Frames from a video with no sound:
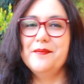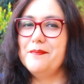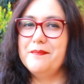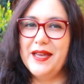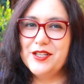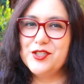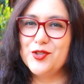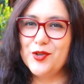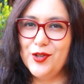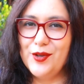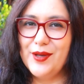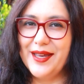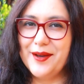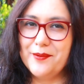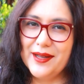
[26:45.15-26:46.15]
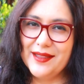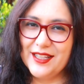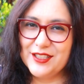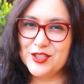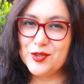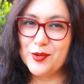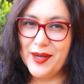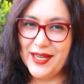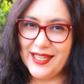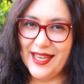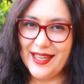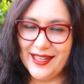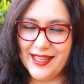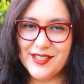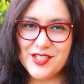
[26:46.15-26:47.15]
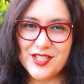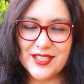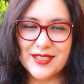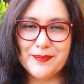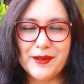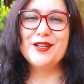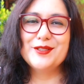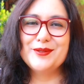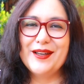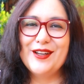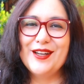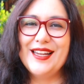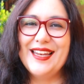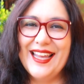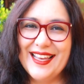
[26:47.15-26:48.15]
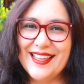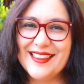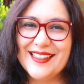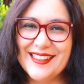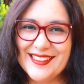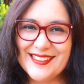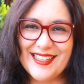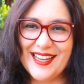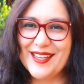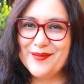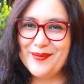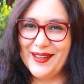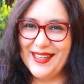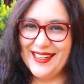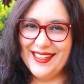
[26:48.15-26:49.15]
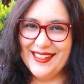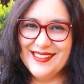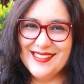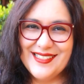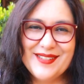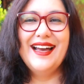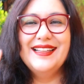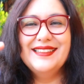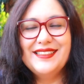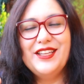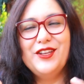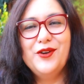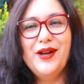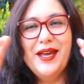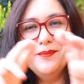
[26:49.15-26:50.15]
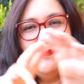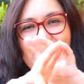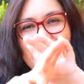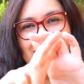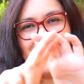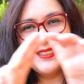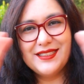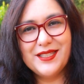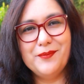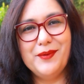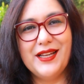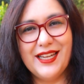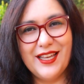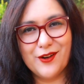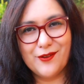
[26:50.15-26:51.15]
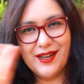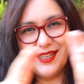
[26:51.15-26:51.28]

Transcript: make sure you get one that's 28 inches because we're going to lengthen the jacket by an inch. And your hemband is typically a